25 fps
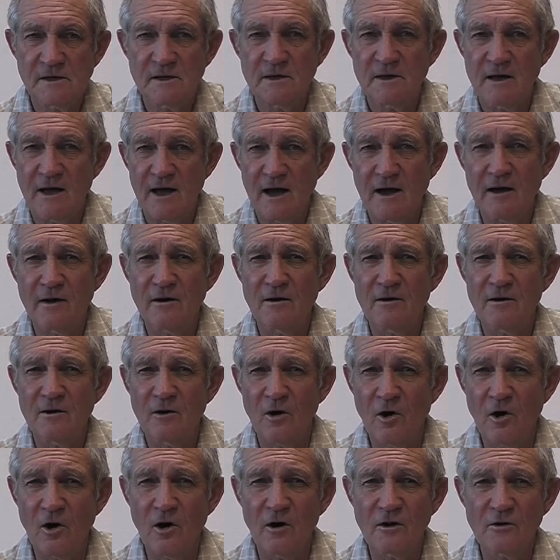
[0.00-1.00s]
how
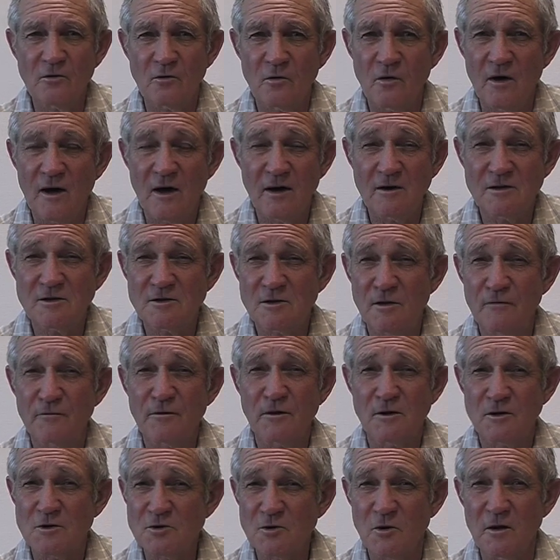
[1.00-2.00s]
hard or how soft
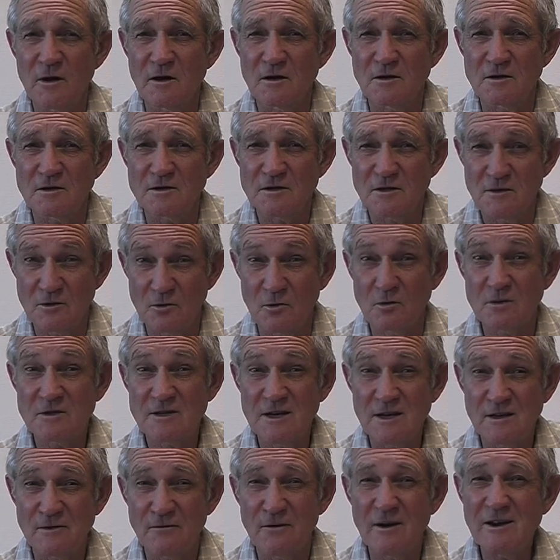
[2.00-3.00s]
the soil is. You'll
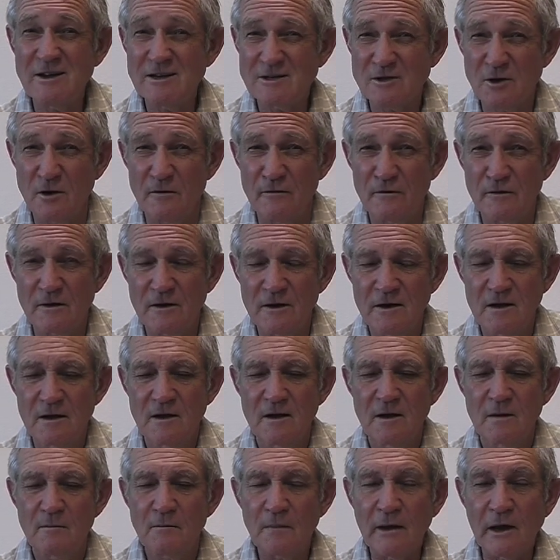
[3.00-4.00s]
see it's very soft
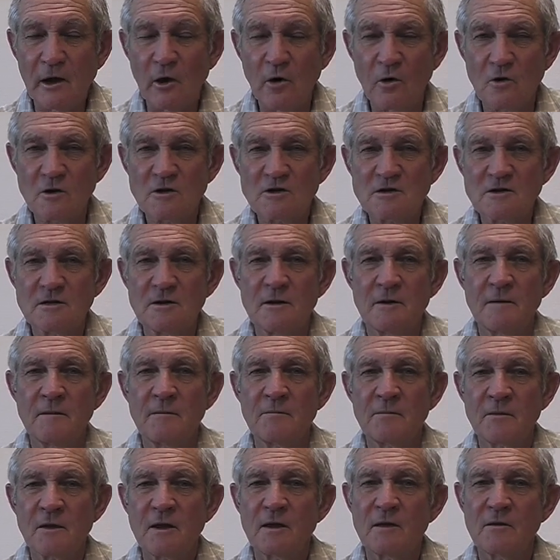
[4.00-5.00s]
because
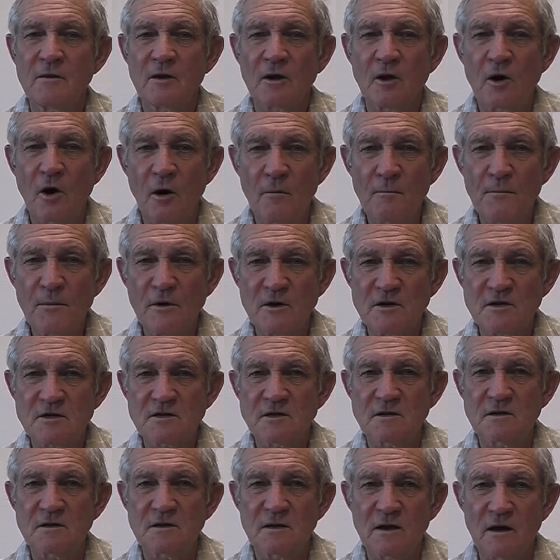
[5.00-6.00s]
the
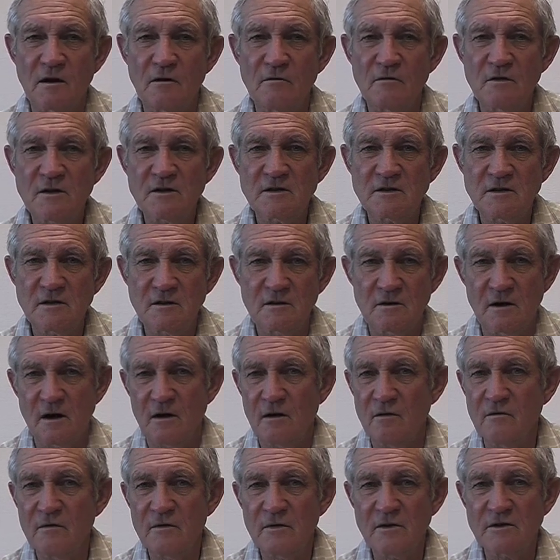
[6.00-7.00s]
compost over
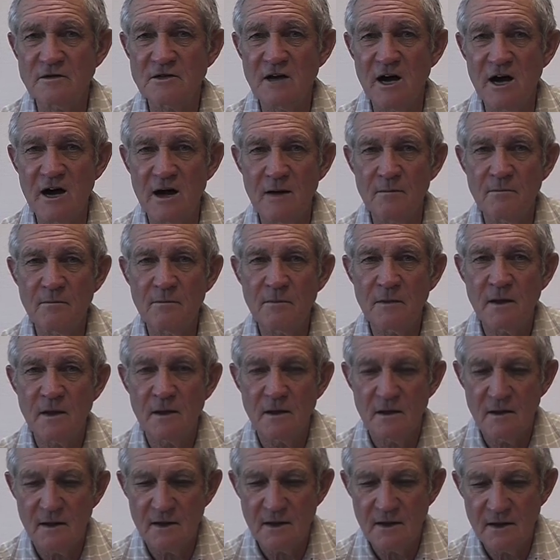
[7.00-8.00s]
the time,
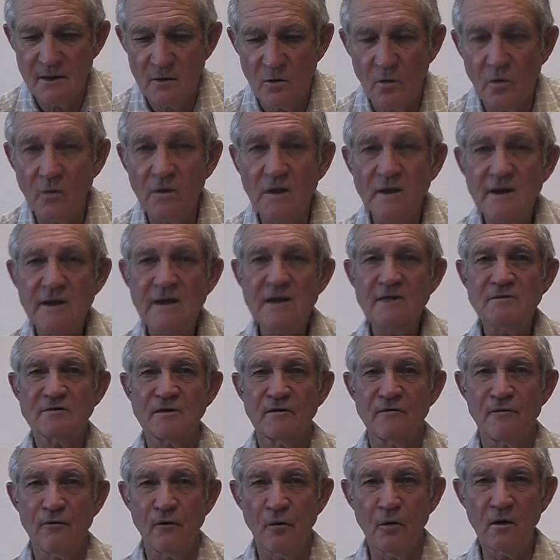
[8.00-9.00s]
all the leaves
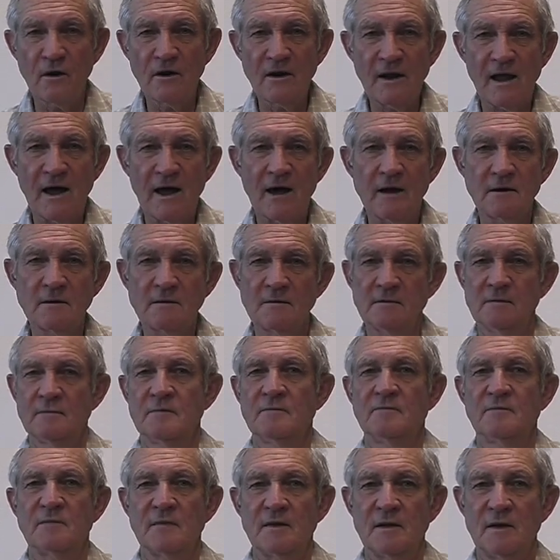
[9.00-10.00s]
have fallen down
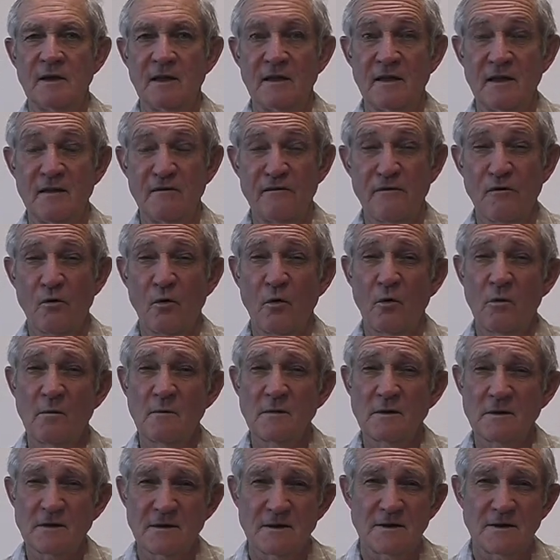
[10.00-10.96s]
and they formed